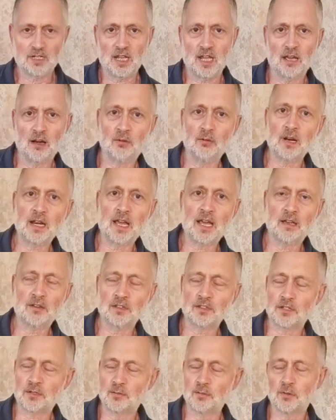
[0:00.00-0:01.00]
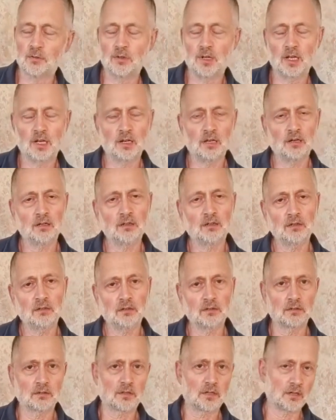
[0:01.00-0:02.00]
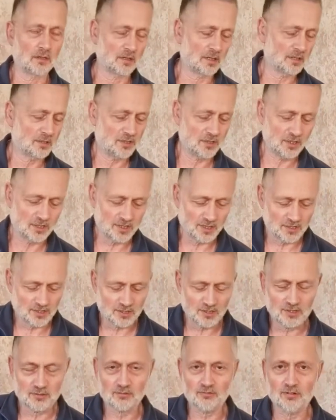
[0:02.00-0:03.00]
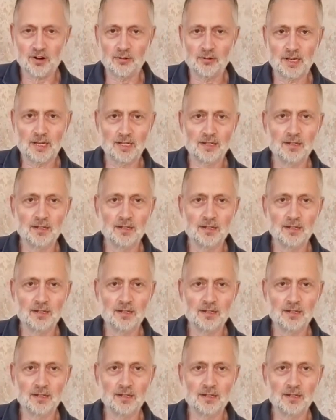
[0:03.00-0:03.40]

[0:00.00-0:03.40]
I went out this morning, oh god, it's just growing,